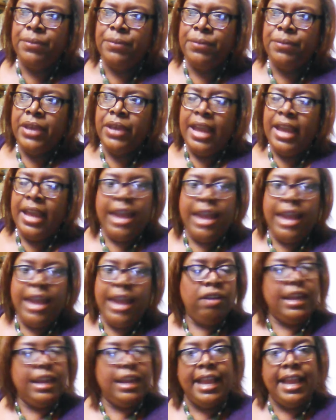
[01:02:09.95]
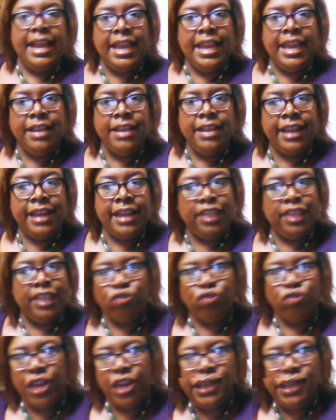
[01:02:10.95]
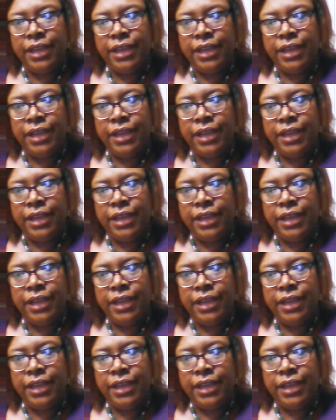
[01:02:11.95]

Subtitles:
Hell, can they eat? Can they drink?